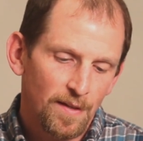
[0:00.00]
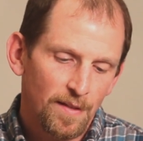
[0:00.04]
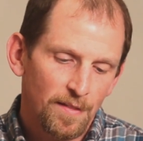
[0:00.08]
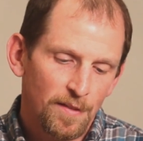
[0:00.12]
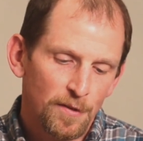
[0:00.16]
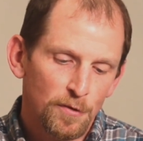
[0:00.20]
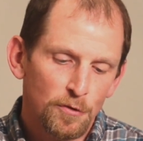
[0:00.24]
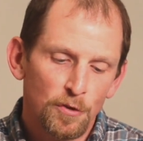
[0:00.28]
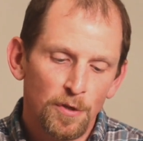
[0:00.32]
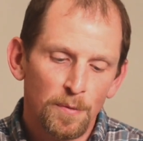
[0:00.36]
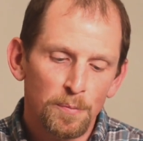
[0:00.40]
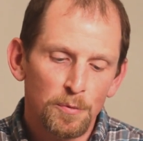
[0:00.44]

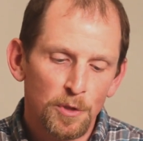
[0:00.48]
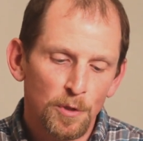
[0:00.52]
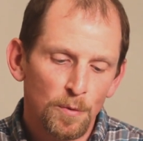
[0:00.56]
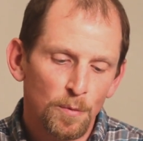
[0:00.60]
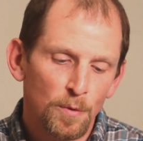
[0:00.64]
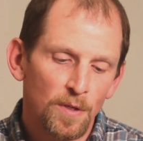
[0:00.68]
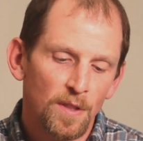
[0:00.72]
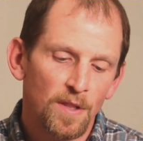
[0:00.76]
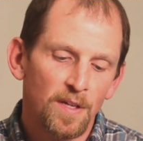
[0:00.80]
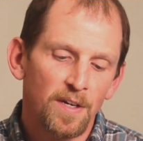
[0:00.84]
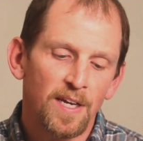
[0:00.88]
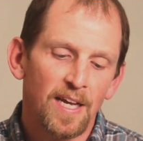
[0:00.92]
The scripture
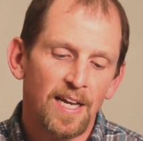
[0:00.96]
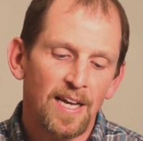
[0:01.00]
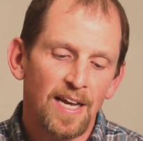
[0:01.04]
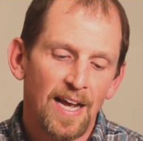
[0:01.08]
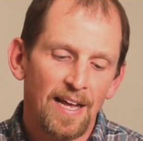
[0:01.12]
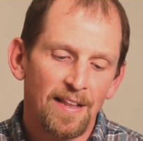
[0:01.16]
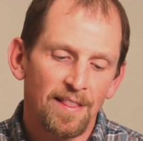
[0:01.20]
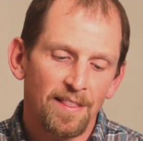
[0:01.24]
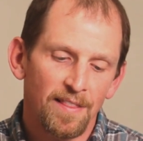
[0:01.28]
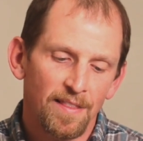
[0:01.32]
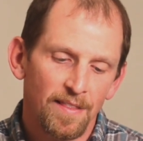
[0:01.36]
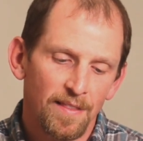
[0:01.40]
we're looking
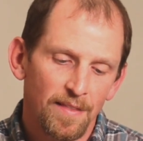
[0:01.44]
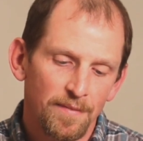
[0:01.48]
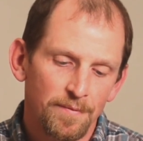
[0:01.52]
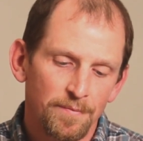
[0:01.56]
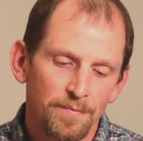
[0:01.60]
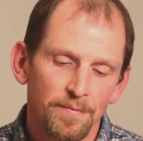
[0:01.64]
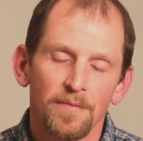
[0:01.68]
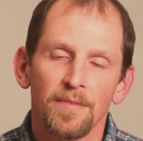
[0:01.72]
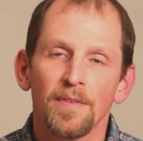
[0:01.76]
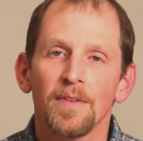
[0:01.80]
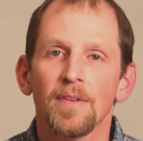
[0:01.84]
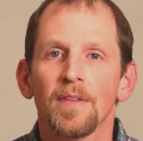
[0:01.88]
at
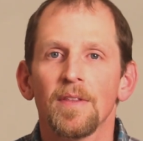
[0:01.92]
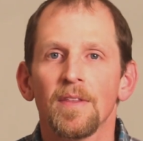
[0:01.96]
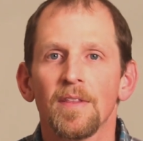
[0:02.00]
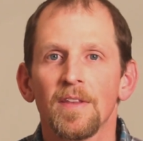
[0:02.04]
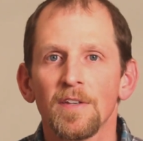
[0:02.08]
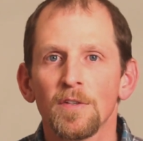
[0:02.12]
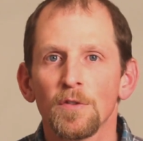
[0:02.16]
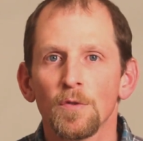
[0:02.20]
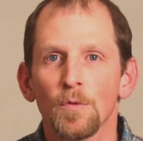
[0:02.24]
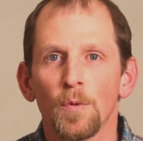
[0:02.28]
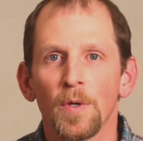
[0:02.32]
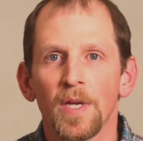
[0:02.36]

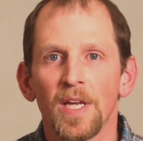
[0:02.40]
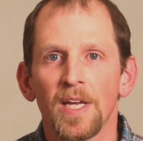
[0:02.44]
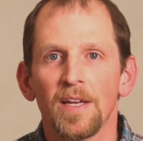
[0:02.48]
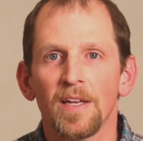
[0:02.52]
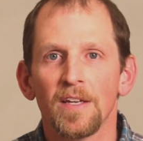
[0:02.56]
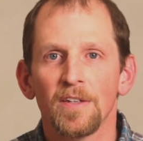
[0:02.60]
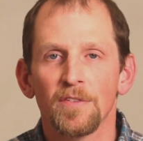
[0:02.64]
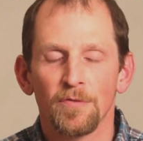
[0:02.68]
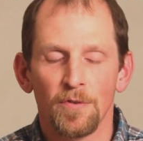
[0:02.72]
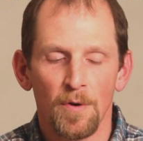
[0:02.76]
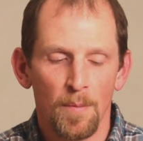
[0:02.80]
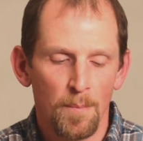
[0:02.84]
this week
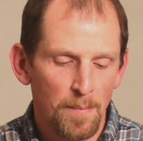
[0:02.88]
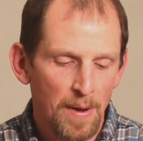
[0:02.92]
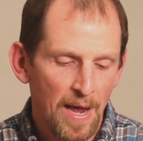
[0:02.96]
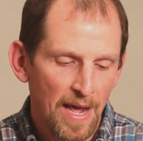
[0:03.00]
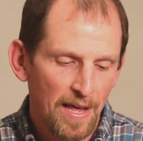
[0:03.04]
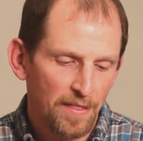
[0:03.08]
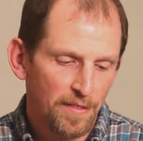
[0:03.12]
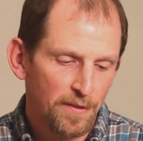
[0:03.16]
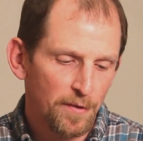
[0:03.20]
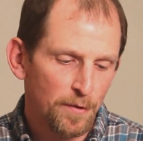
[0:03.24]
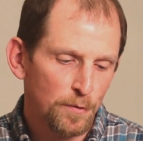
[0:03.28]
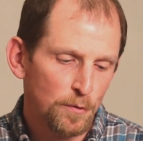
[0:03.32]
is from
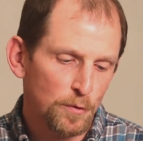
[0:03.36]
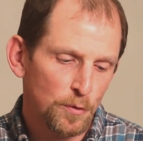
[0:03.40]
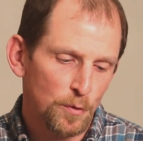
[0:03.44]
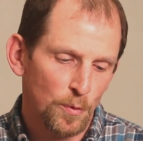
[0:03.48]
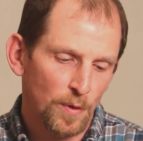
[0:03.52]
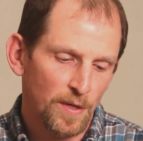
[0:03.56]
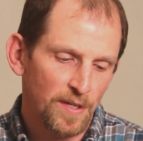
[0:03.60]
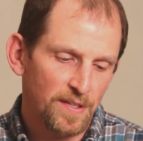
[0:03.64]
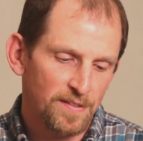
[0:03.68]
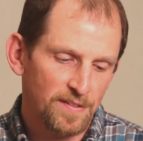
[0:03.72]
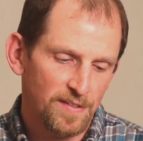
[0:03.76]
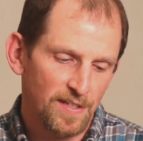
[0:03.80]
Matthew
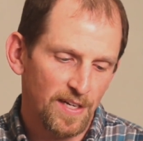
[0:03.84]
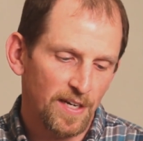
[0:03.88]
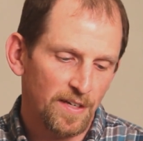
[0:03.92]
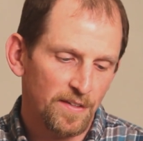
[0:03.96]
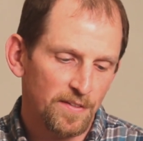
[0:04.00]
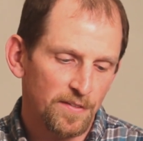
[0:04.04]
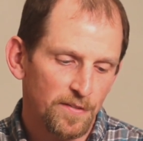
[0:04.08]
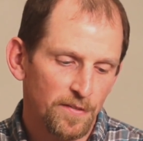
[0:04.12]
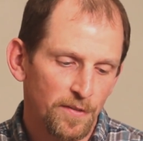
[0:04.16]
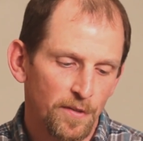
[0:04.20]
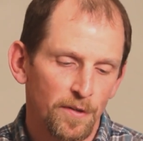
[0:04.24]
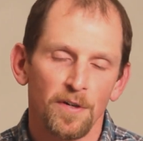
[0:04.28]

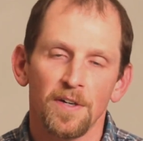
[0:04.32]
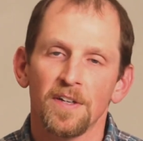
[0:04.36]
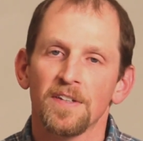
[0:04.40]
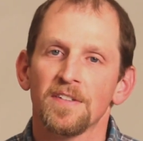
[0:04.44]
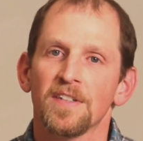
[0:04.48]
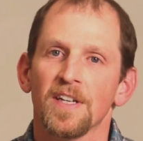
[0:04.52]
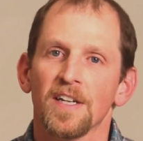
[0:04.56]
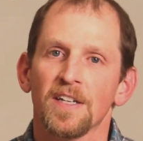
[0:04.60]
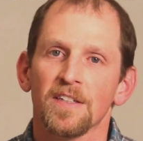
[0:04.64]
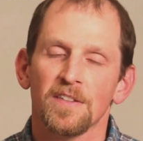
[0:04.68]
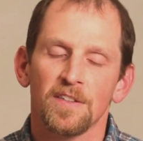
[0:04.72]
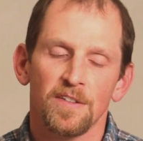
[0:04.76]
26,
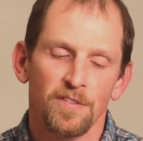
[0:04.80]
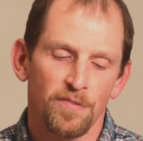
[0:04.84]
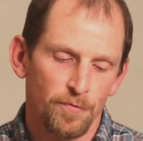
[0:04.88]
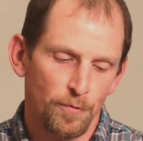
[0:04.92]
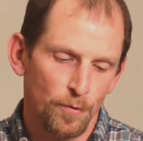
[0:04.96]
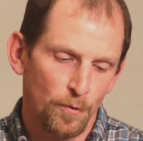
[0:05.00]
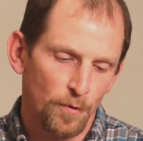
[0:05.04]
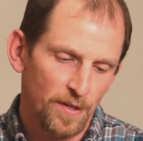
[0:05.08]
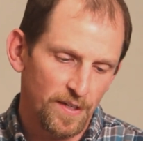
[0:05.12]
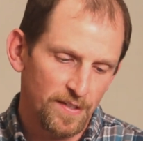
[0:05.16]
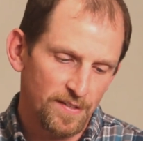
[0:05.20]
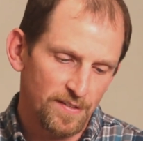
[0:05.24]
36 to
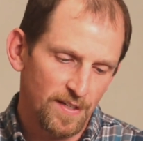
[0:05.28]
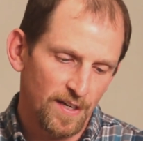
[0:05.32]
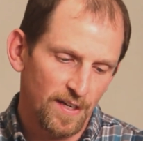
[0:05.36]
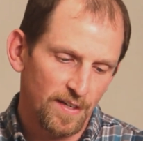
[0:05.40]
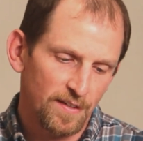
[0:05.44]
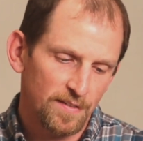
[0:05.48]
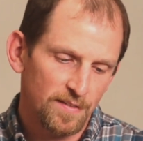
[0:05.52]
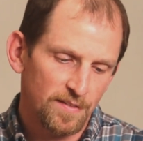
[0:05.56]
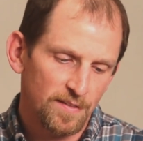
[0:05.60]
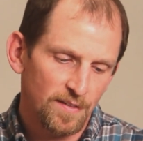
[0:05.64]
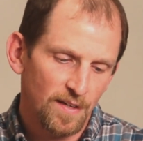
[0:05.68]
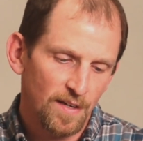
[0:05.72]

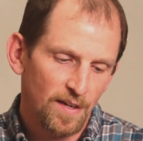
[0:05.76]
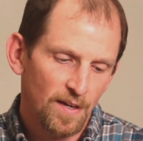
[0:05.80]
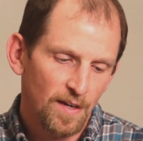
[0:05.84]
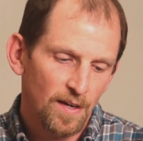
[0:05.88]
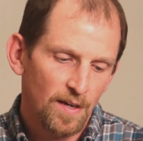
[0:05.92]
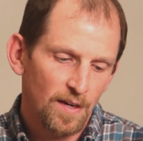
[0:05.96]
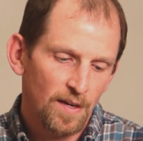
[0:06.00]
46,